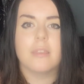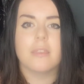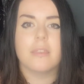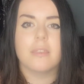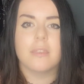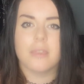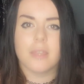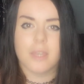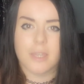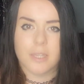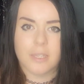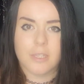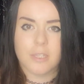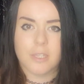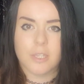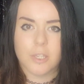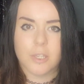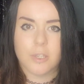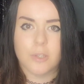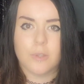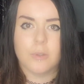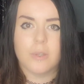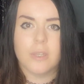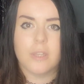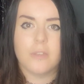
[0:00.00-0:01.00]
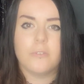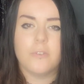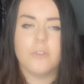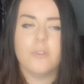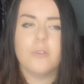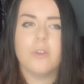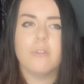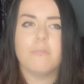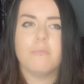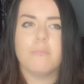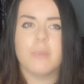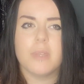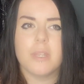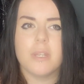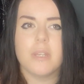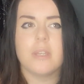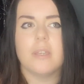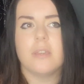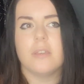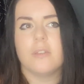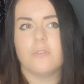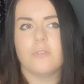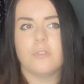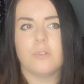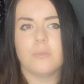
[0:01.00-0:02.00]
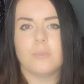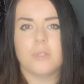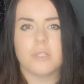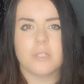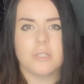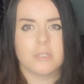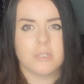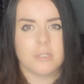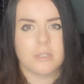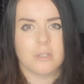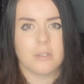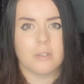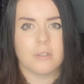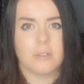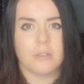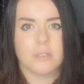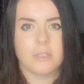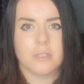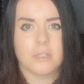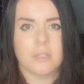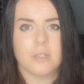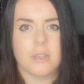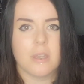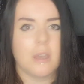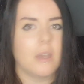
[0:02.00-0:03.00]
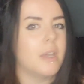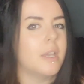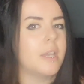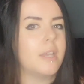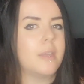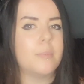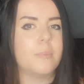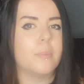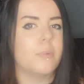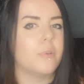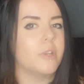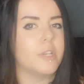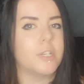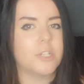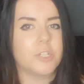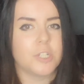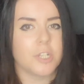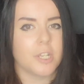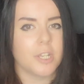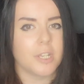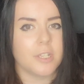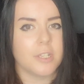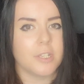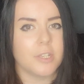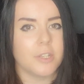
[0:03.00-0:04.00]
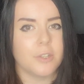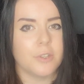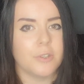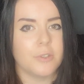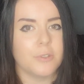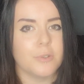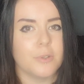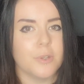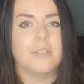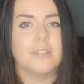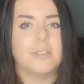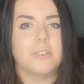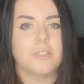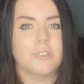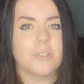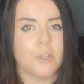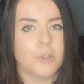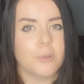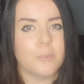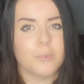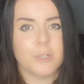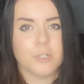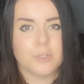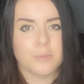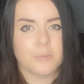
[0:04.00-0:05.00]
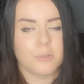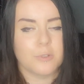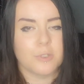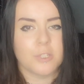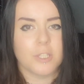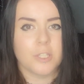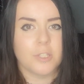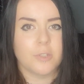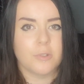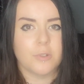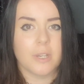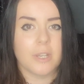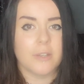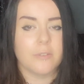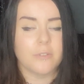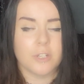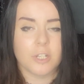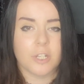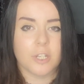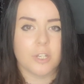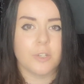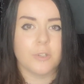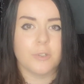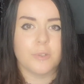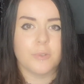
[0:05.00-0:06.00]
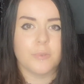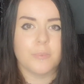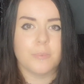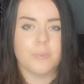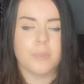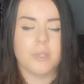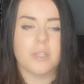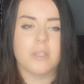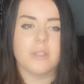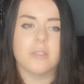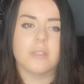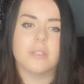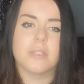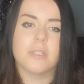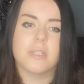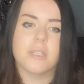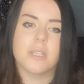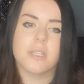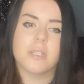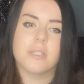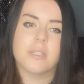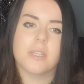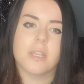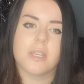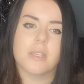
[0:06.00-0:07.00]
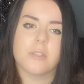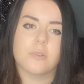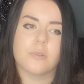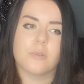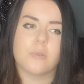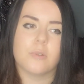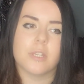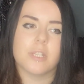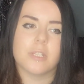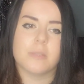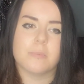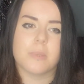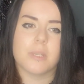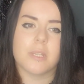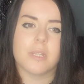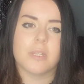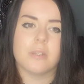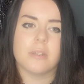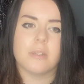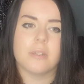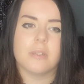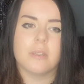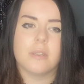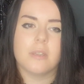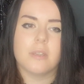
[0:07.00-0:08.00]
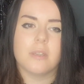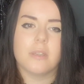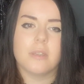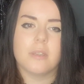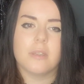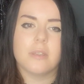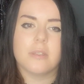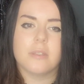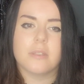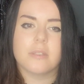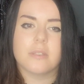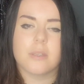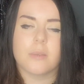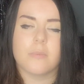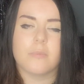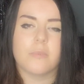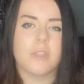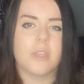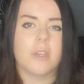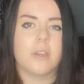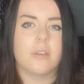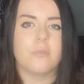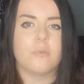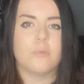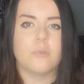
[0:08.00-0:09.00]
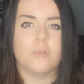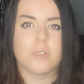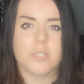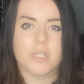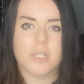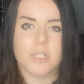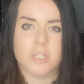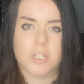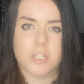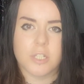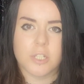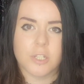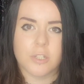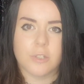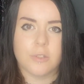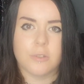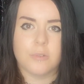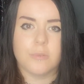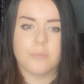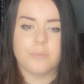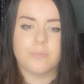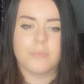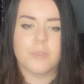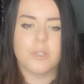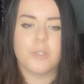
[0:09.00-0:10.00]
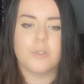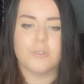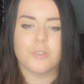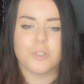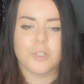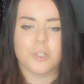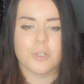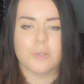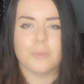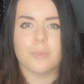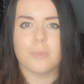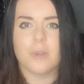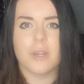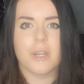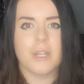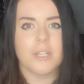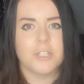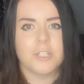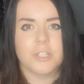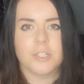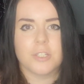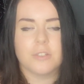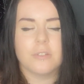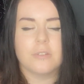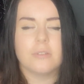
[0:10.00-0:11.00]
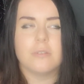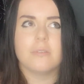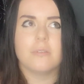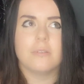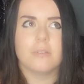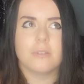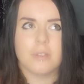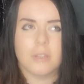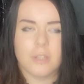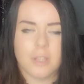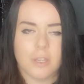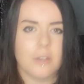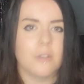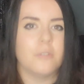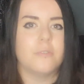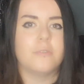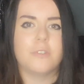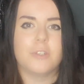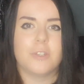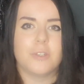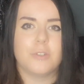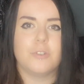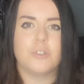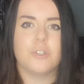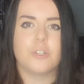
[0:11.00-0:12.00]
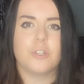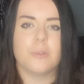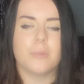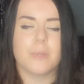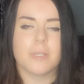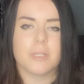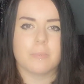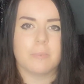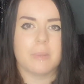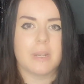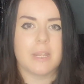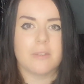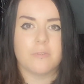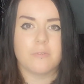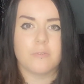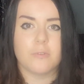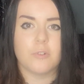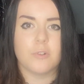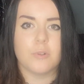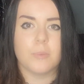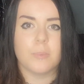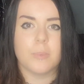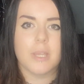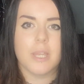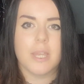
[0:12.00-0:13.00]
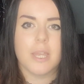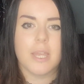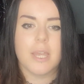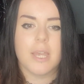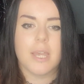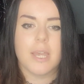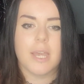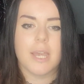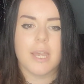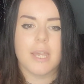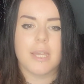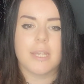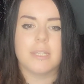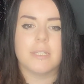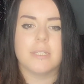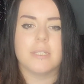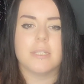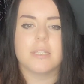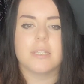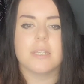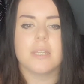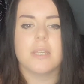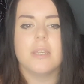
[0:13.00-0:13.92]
thank you. If you have been here from the start, I appreciate you so much more than you'll ever know, because this has always been something I've wanted to do, YouTube. I just love YouTube as a platform, and